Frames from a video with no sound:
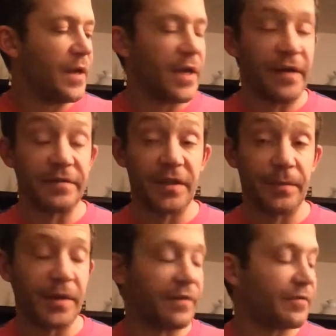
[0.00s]
Half
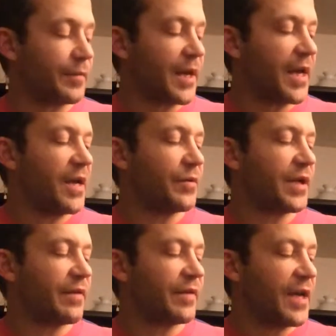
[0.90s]
step down from A,
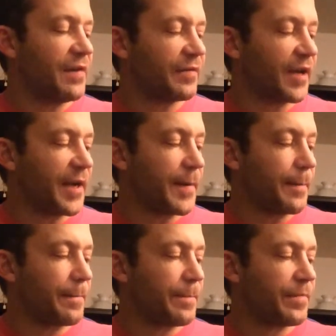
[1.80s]
we have A flat.
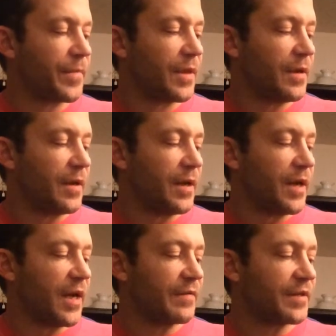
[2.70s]

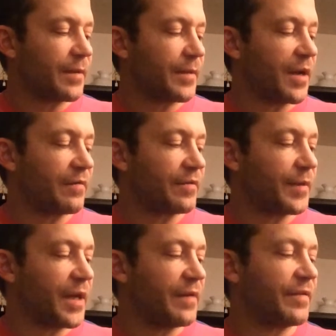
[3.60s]
Half step down
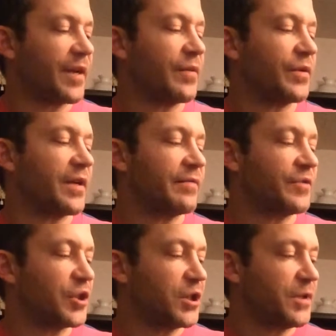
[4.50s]
from A flat, we have
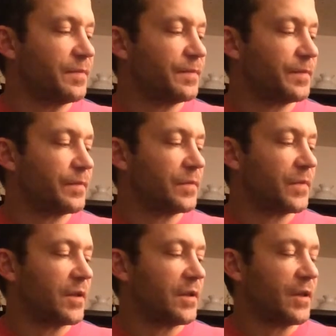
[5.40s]
G.
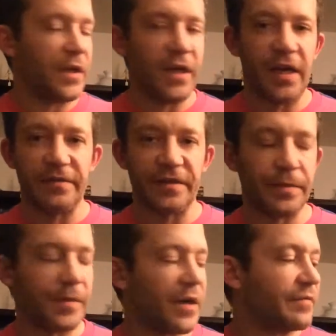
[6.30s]
Half
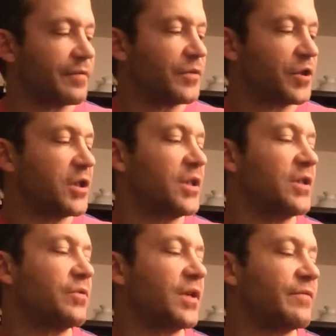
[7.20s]
step down from
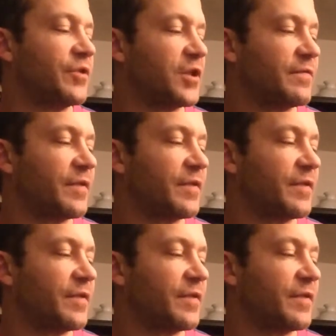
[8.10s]
G, we have G